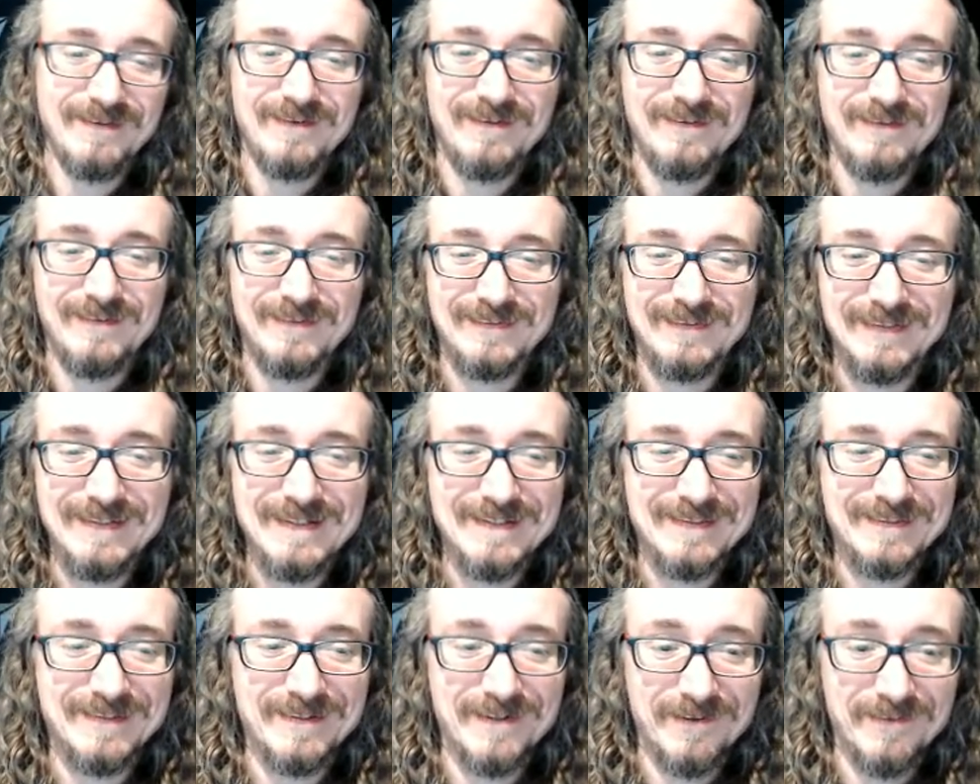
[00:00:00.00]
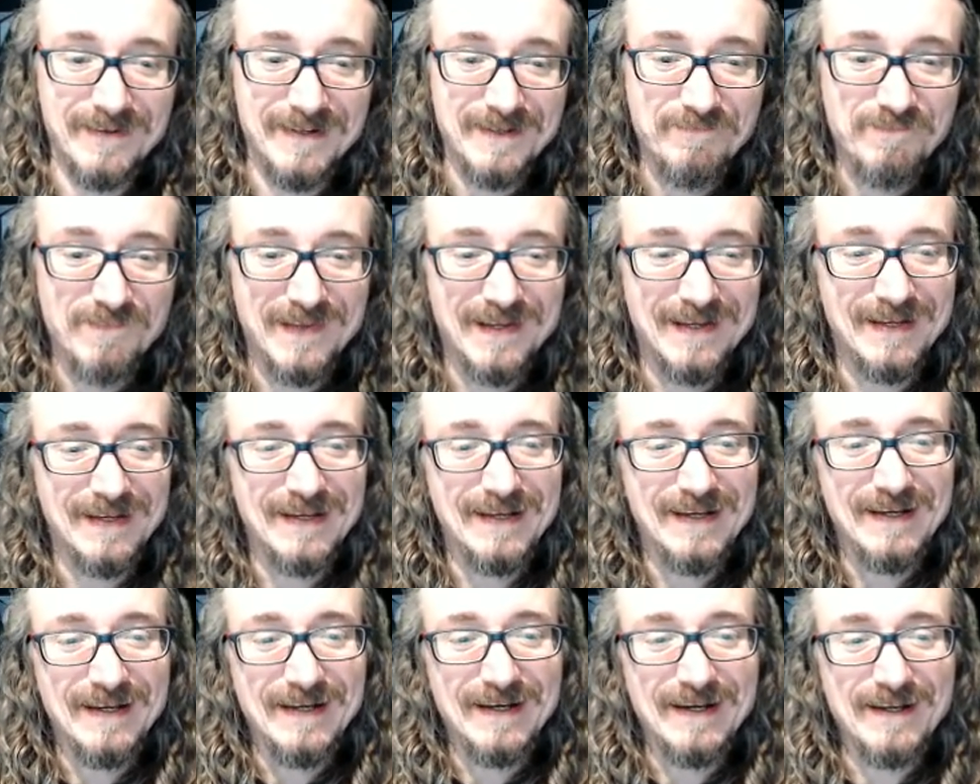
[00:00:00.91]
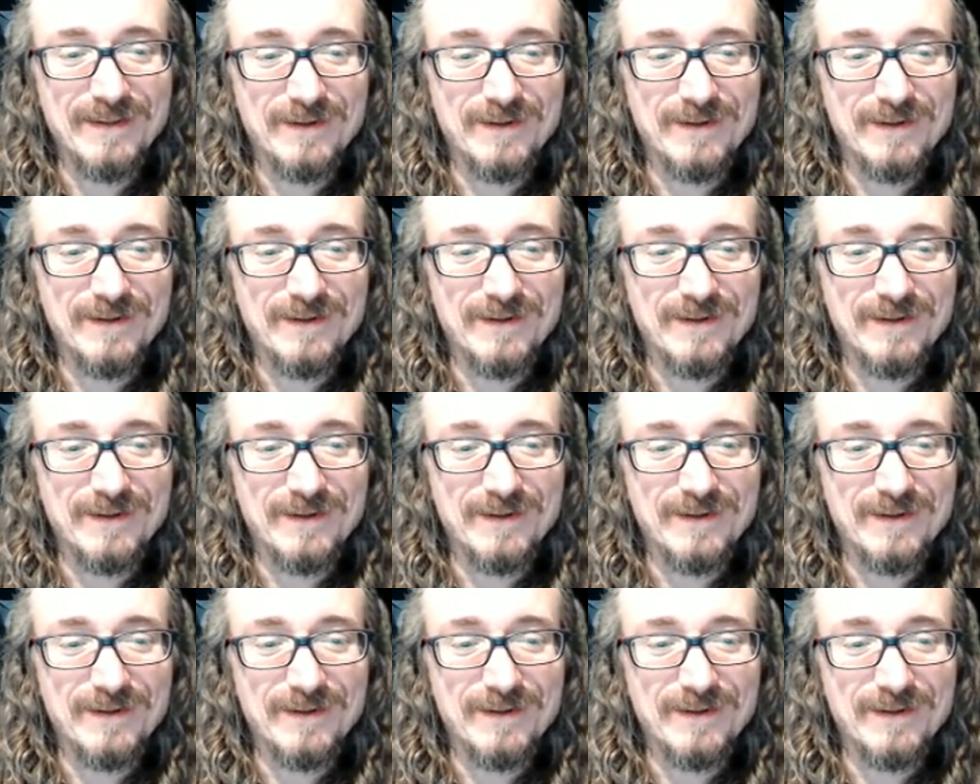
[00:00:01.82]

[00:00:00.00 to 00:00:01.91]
to get there, right? Uh,